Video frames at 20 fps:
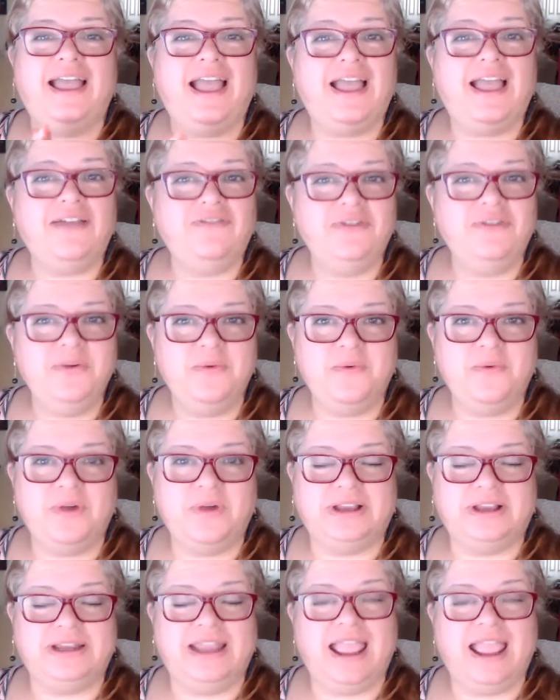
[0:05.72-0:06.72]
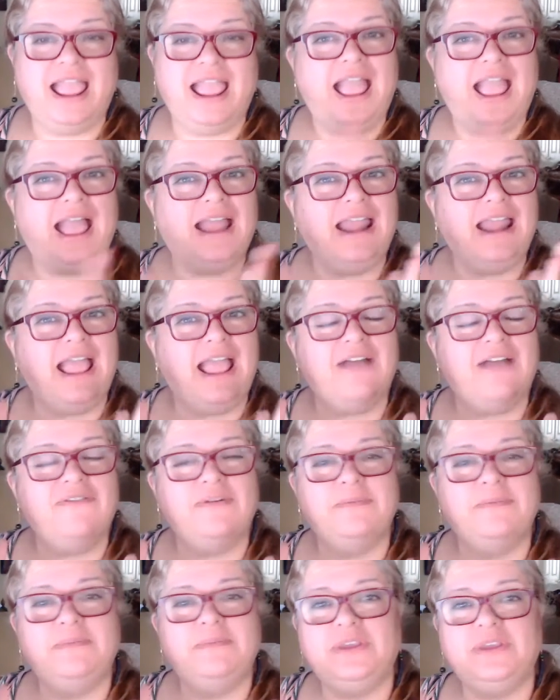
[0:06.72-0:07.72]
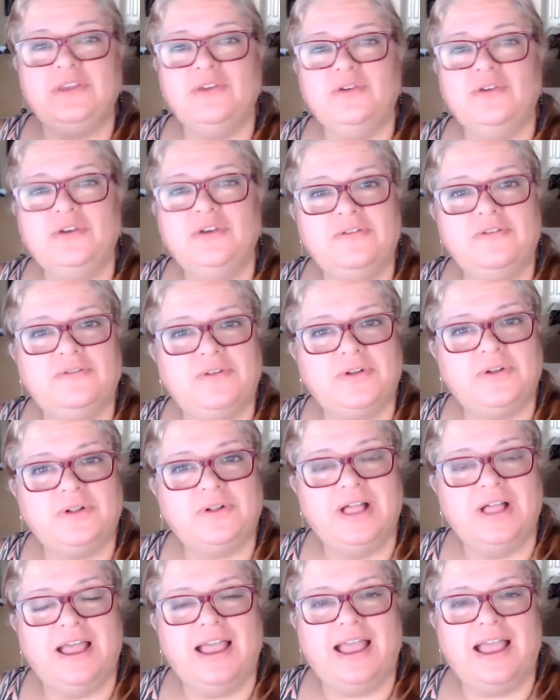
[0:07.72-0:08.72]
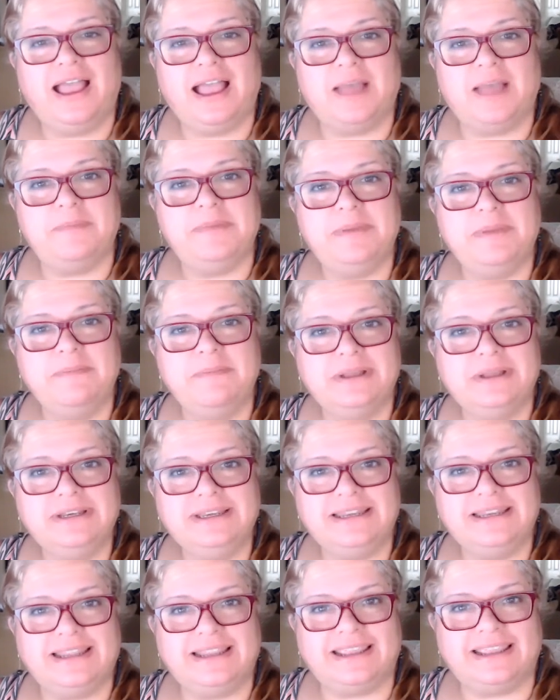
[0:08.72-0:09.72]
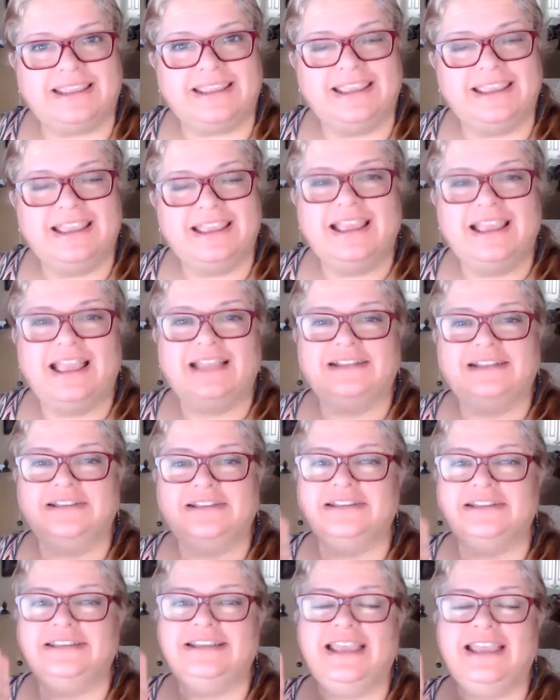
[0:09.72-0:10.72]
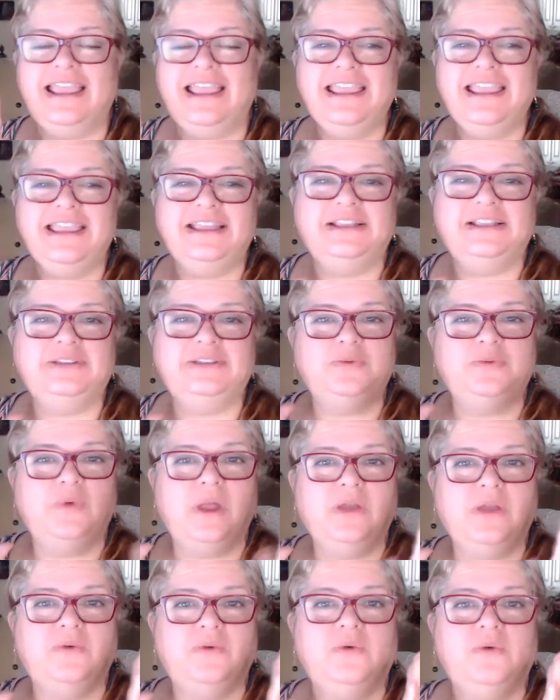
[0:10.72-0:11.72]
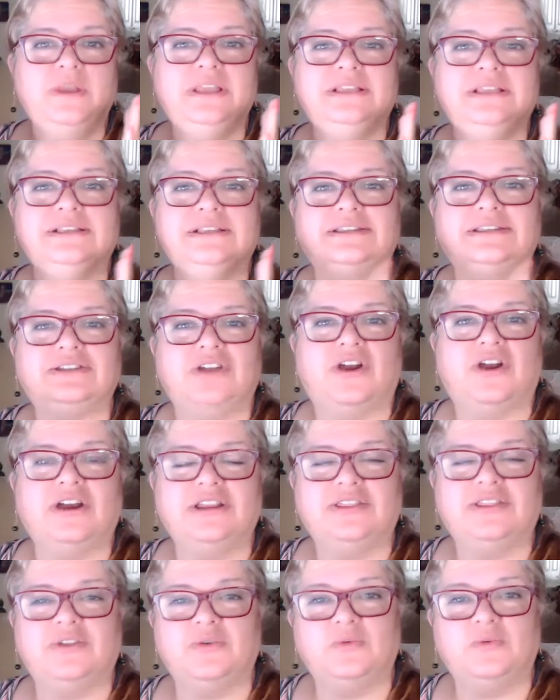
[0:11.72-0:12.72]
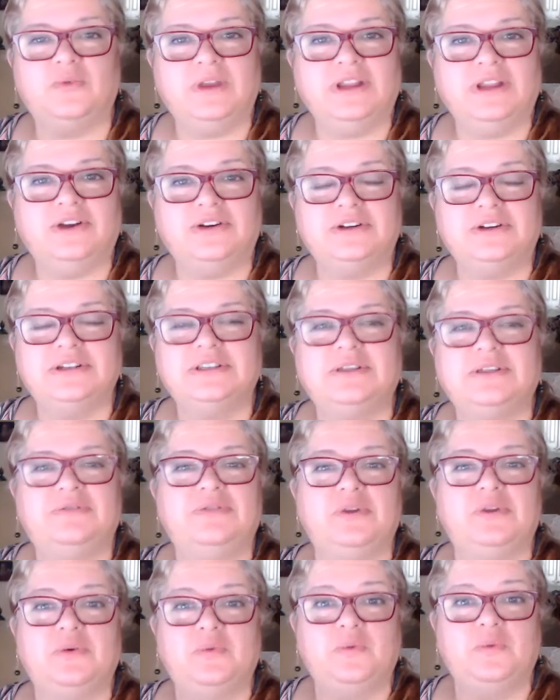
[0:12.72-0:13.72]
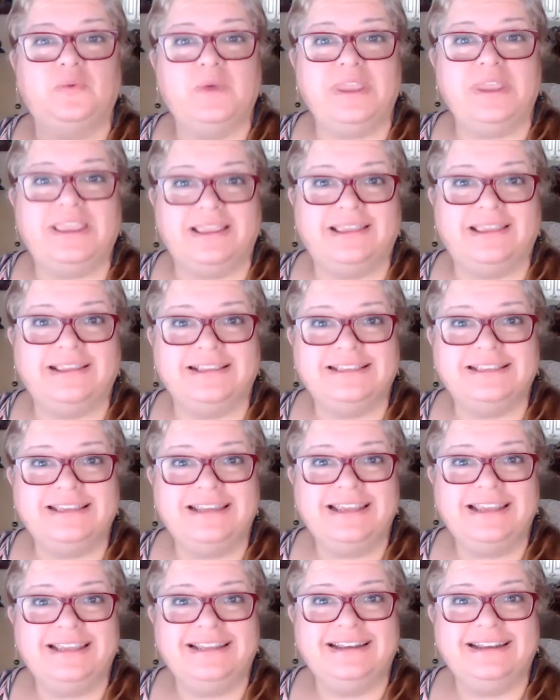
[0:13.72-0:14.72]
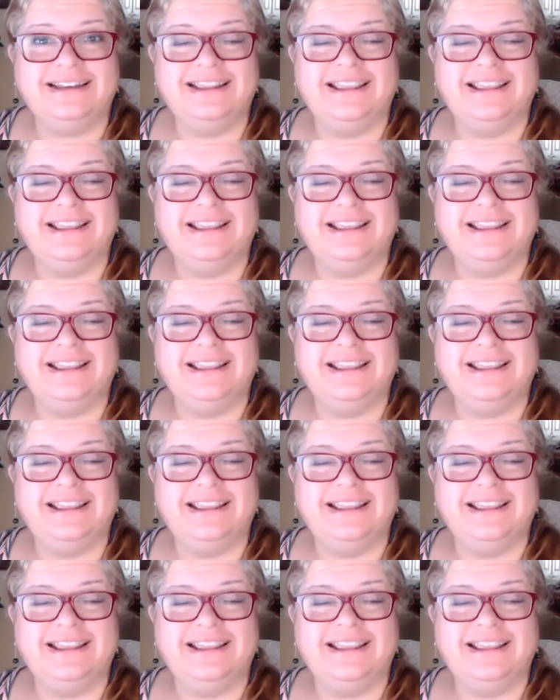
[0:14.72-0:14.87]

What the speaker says: everyone, and have a beautiful, happy Monday. And today is when we start the rigors of the week, isn't it?